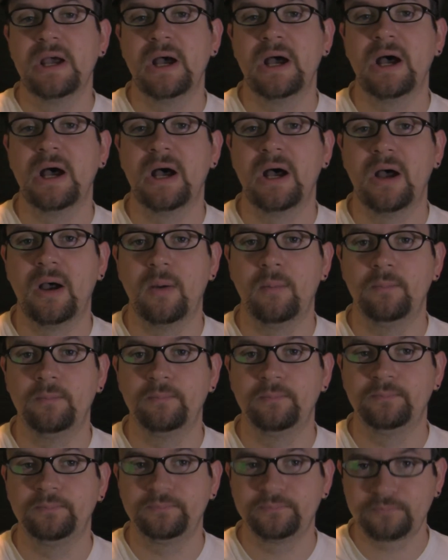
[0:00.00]

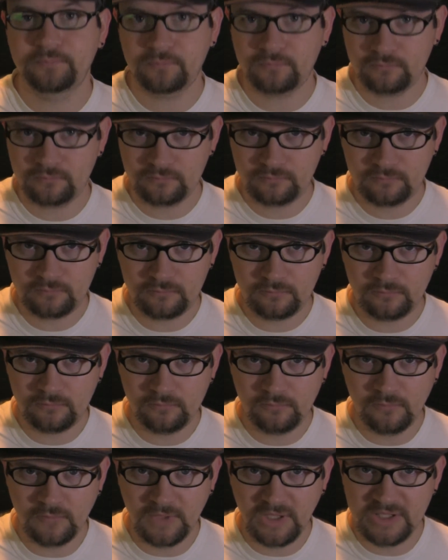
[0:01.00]

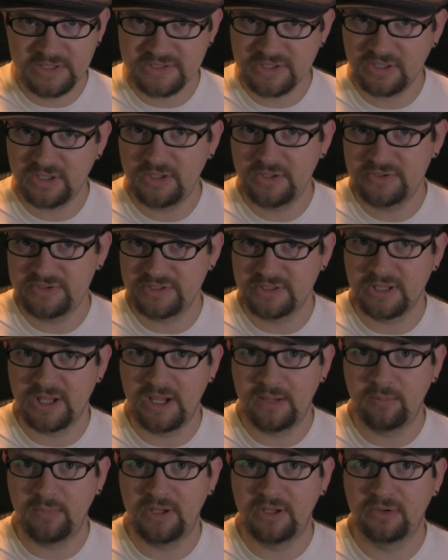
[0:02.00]
It's going to use the
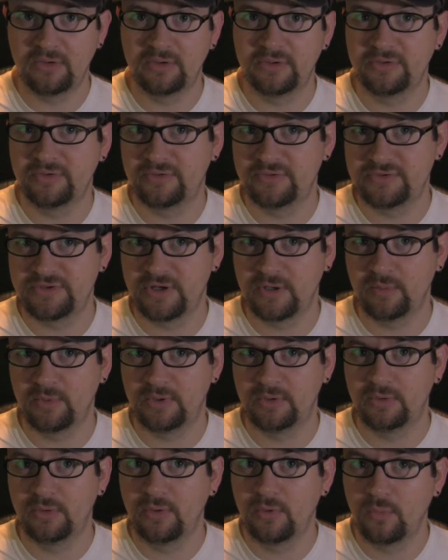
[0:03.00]
light metering to
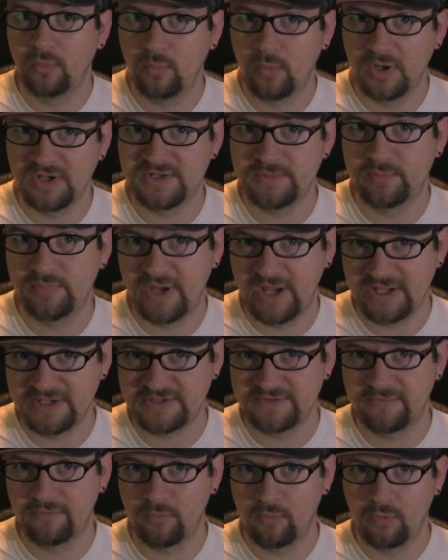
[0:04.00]
determine what's
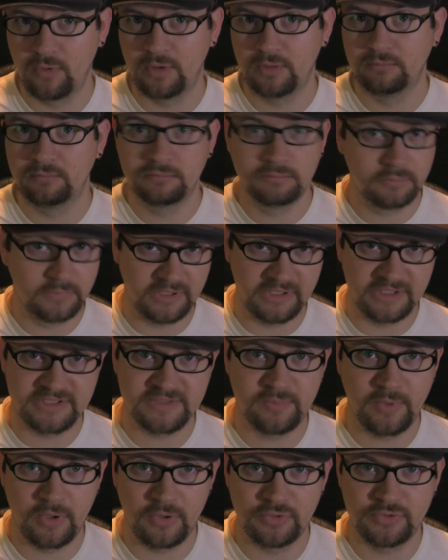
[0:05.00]
best for the
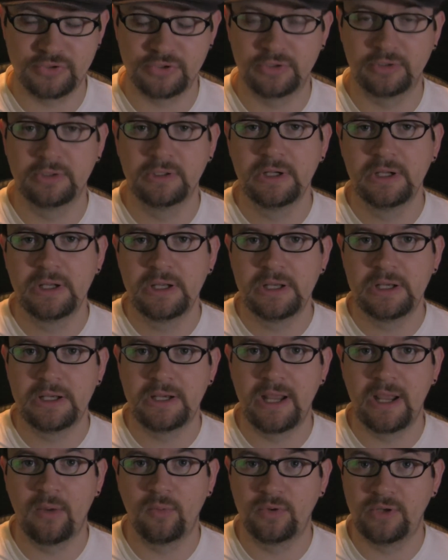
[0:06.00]
exposure.
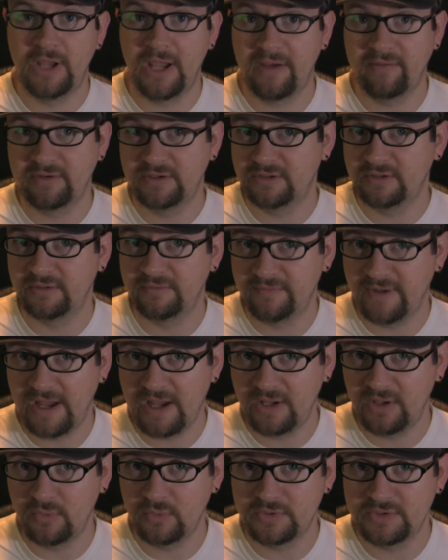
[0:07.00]
Now, when you have it in
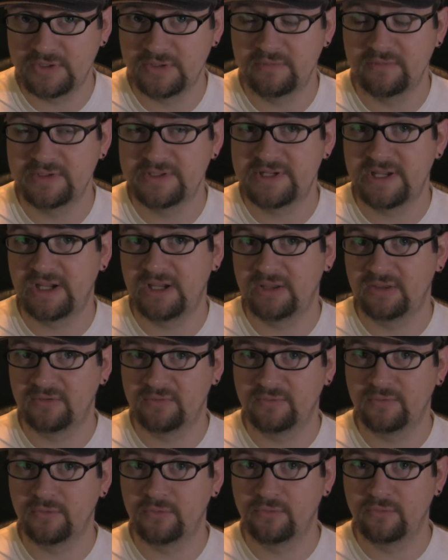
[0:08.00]
evaluative, it's taking the
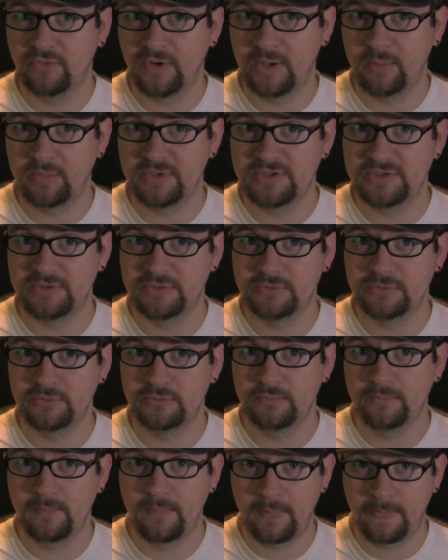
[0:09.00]
full frame
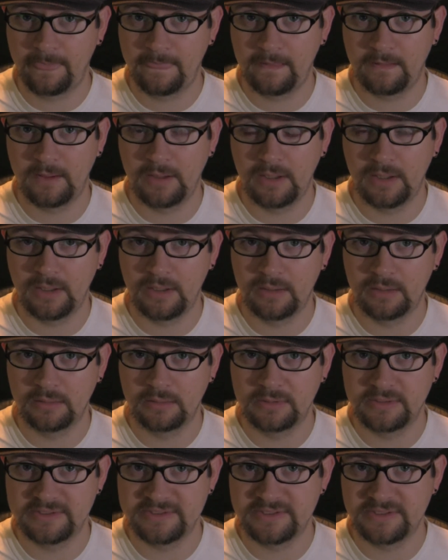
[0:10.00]
into
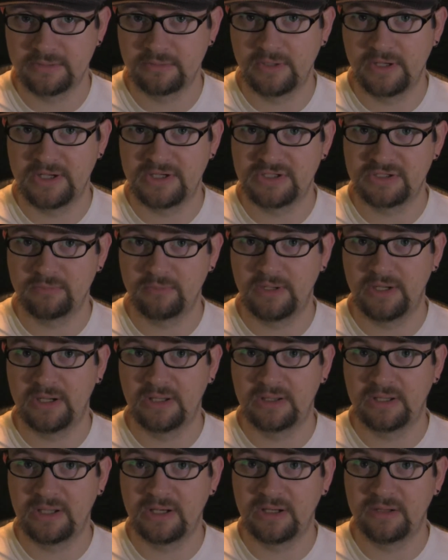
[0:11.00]
consideration,
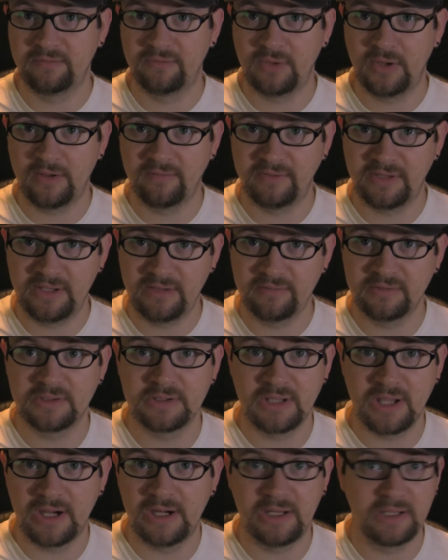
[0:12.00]
meaning that if you have
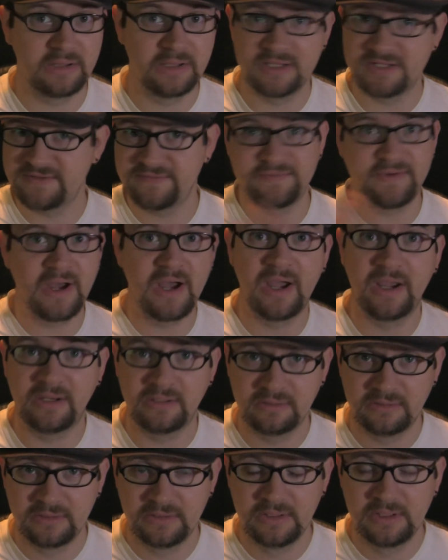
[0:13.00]
even lighting, that's fine,
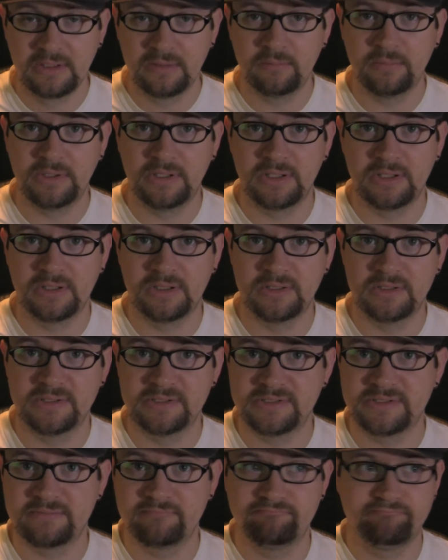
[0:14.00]

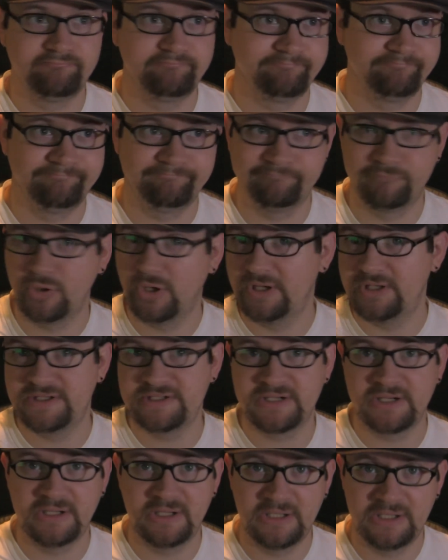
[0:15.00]
because bright
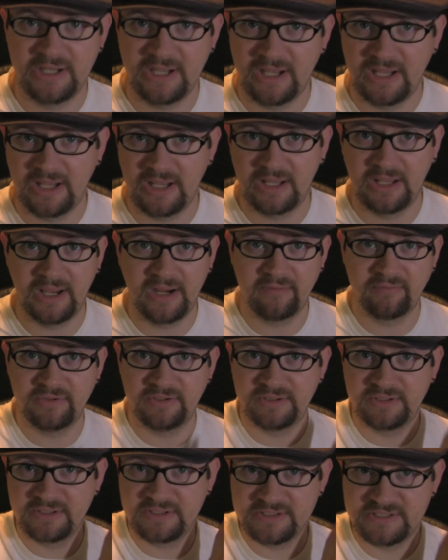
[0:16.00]
sunny day,
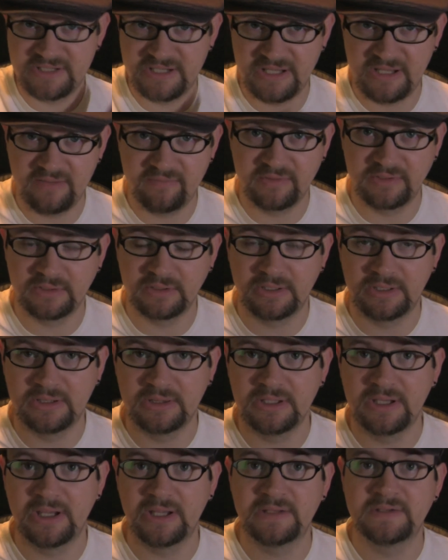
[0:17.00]
everything's evenly
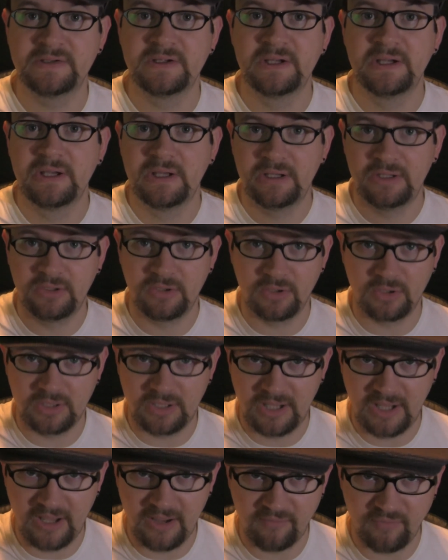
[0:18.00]
lit, you're going
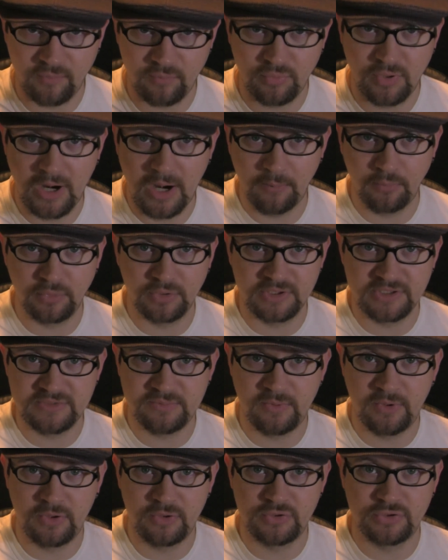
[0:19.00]
to have a proper
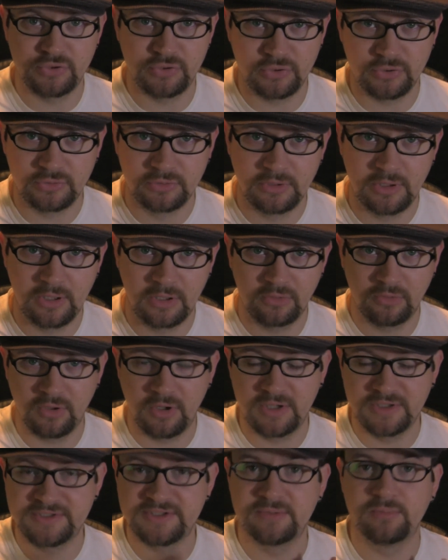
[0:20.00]
exposure
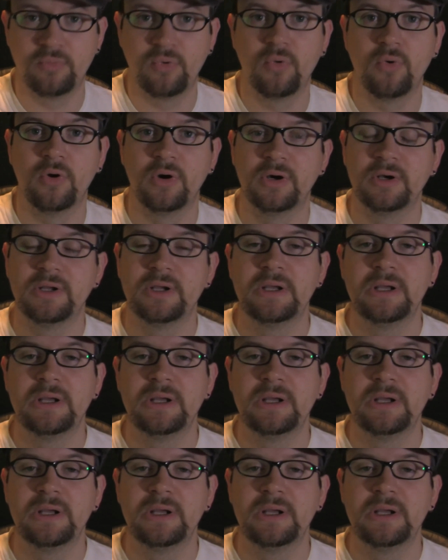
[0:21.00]
across the board.